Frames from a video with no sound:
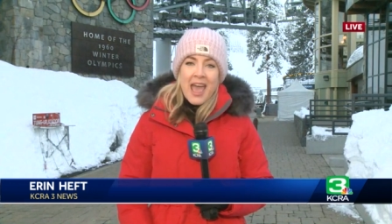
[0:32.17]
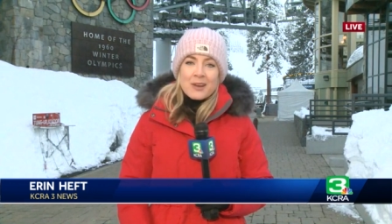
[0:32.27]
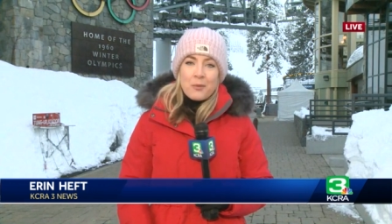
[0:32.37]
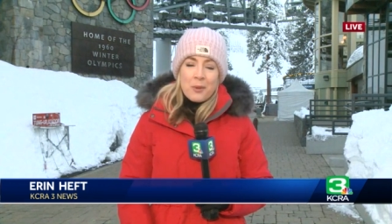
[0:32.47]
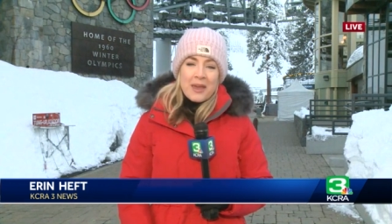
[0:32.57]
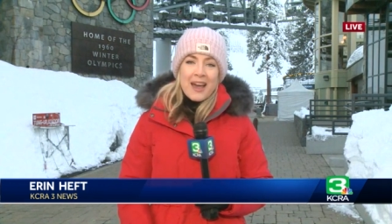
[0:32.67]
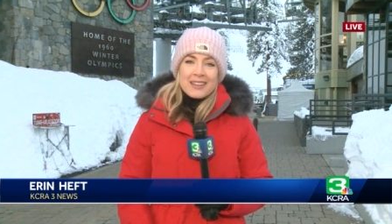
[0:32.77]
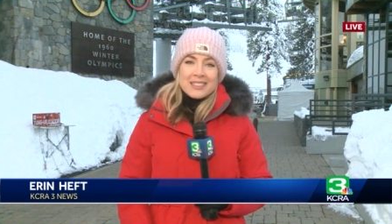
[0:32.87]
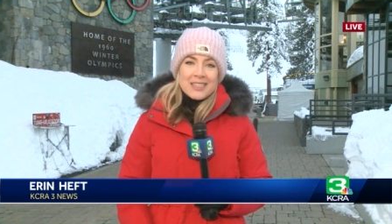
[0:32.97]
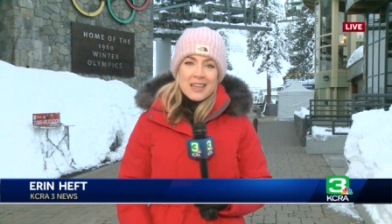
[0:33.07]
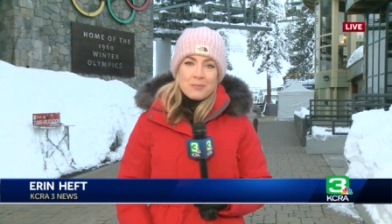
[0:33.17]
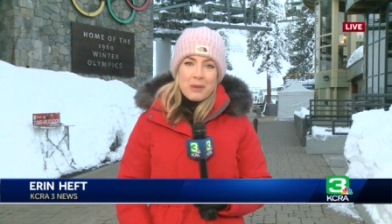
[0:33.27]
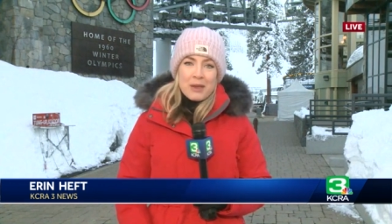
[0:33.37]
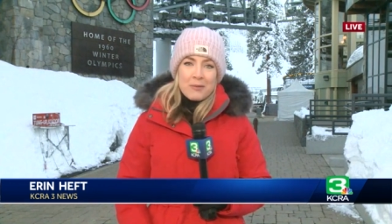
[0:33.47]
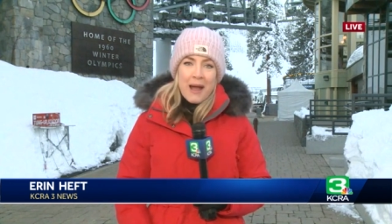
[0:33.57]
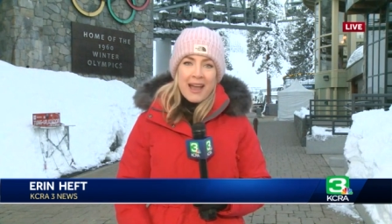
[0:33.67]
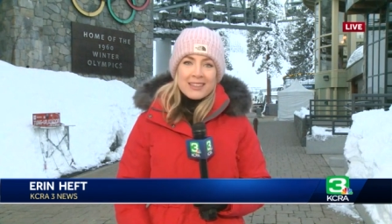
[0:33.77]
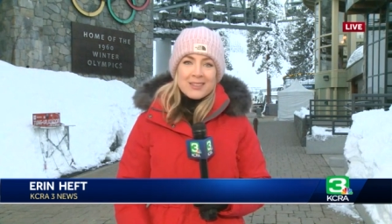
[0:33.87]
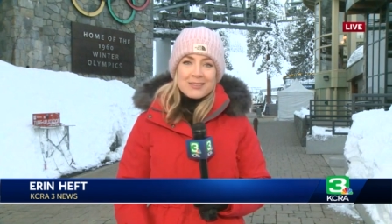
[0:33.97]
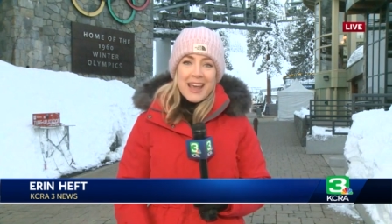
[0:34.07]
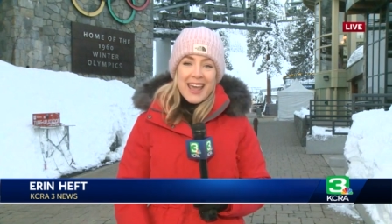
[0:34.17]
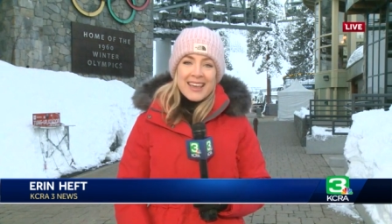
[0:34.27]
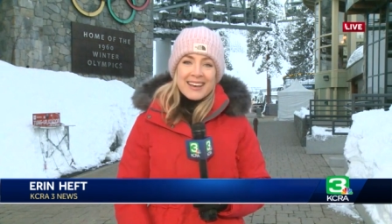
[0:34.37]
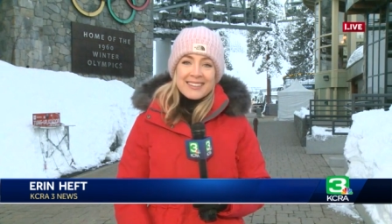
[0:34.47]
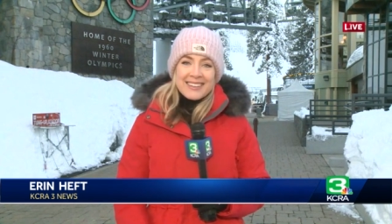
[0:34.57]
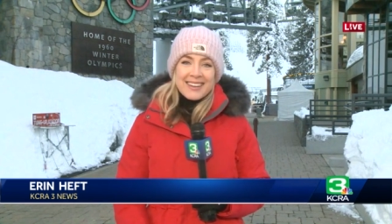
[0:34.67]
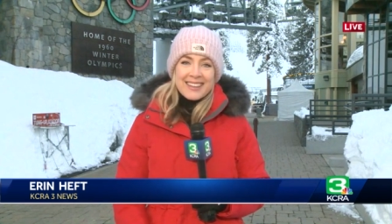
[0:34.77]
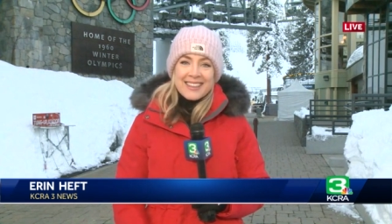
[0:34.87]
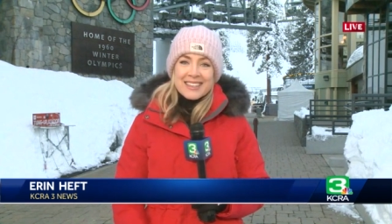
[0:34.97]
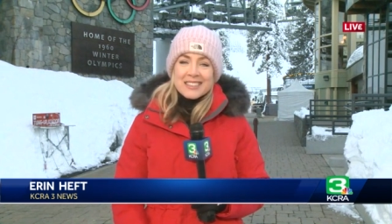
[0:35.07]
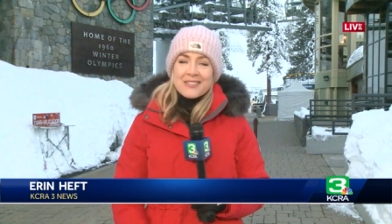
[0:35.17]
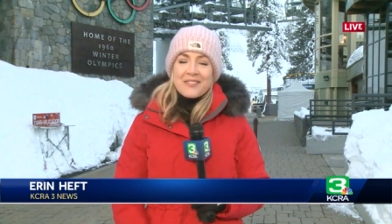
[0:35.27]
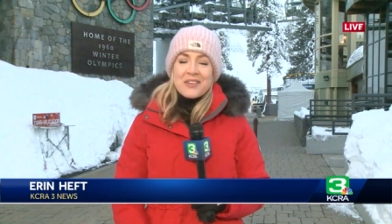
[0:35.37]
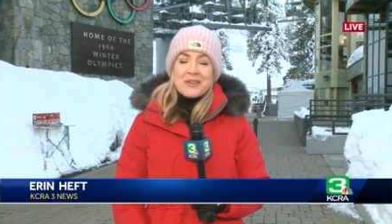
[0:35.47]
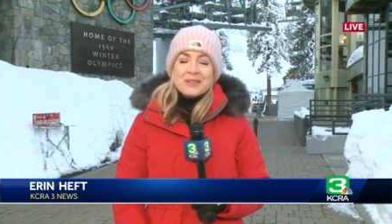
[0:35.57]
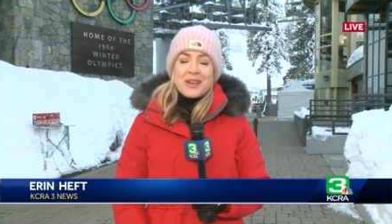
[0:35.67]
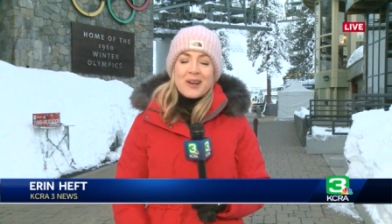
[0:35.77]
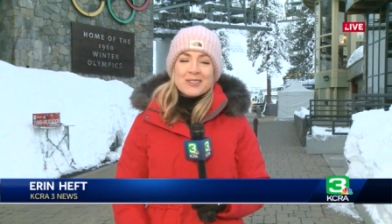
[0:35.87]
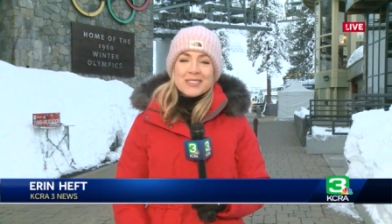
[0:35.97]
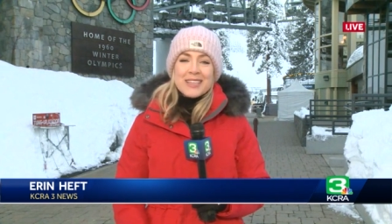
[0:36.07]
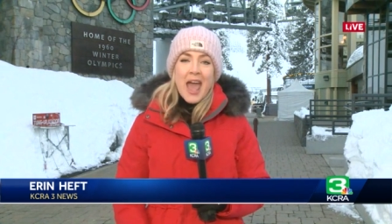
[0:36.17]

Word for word: and we got a sneak peek ride, so take a look at this. The views are just